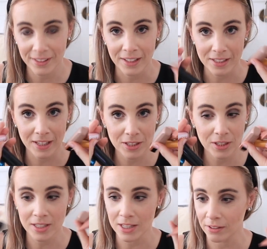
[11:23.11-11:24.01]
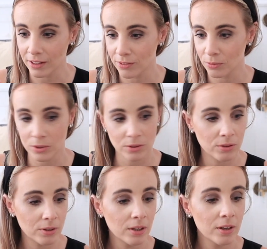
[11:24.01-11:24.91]
As you can tell, I have 1, 2,
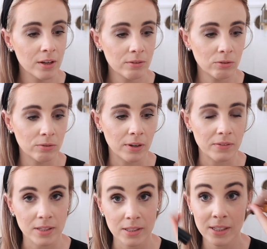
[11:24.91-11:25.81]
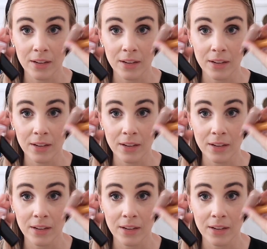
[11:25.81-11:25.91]
3, 4, 5, 6,